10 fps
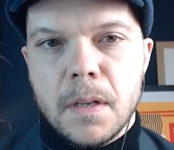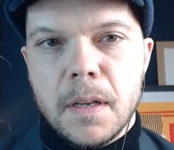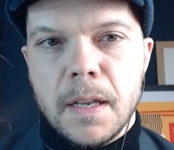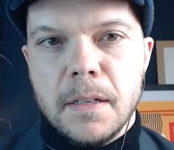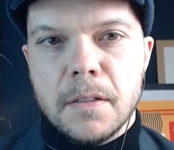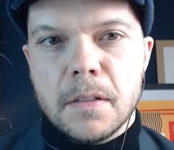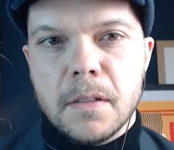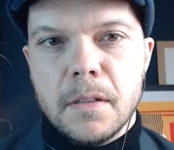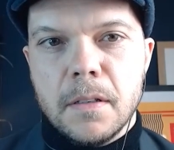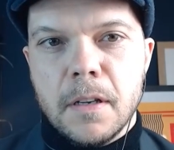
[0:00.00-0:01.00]
And
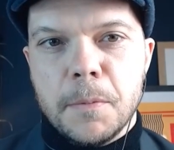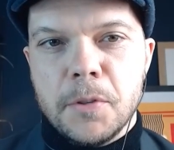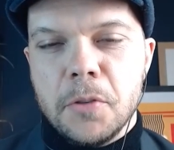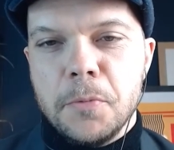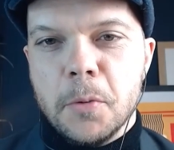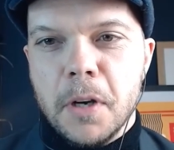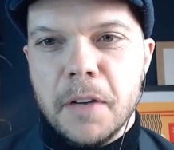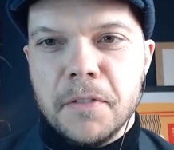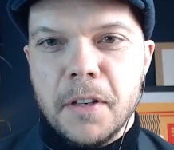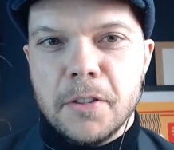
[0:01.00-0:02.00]
I presume your wife
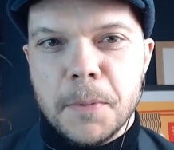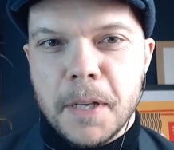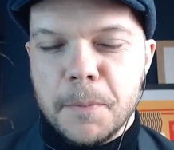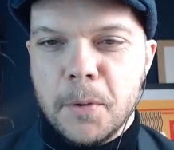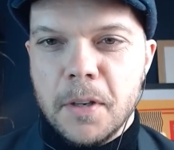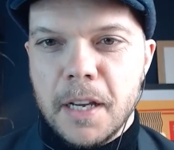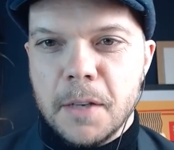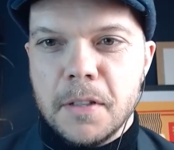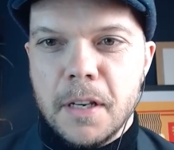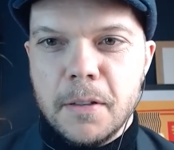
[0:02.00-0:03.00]
knows about the house
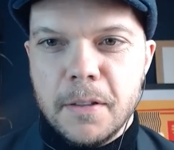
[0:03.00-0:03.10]
now.